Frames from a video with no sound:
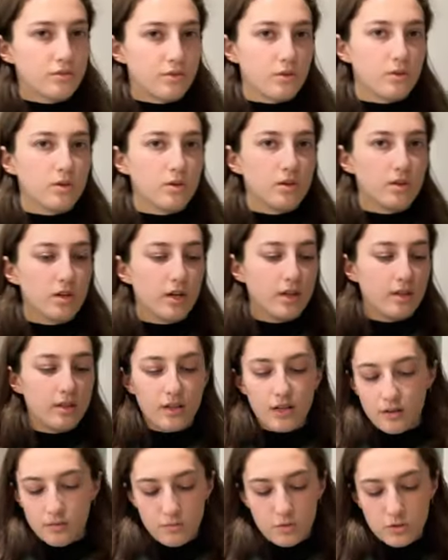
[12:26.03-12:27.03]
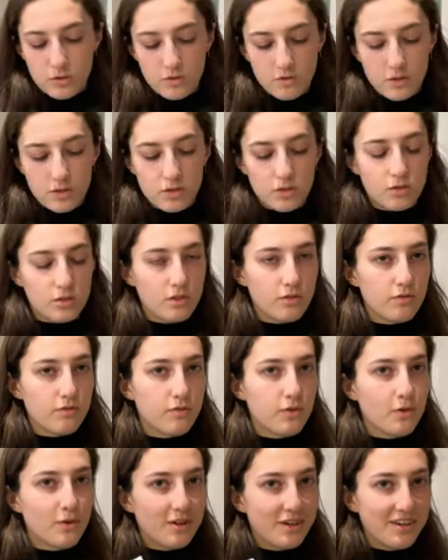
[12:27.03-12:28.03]
for, like most of us use it
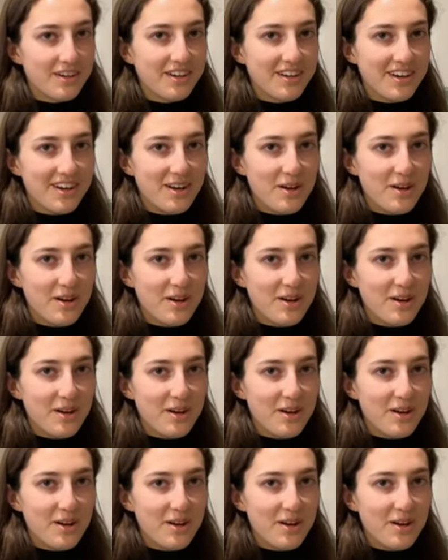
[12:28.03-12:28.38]
for